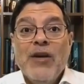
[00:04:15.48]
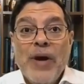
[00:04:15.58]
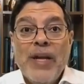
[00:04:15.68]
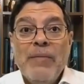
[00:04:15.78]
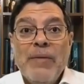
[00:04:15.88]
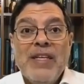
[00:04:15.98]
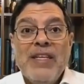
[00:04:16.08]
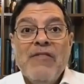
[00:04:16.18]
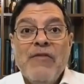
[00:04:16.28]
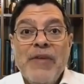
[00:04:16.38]
the
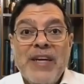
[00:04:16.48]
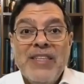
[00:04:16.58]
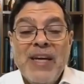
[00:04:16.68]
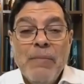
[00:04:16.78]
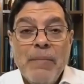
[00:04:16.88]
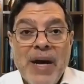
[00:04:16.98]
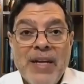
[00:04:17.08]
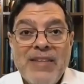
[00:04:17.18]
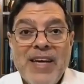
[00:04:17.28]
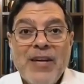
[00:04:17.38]
credibility of the very same
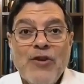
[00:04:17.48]
bodies they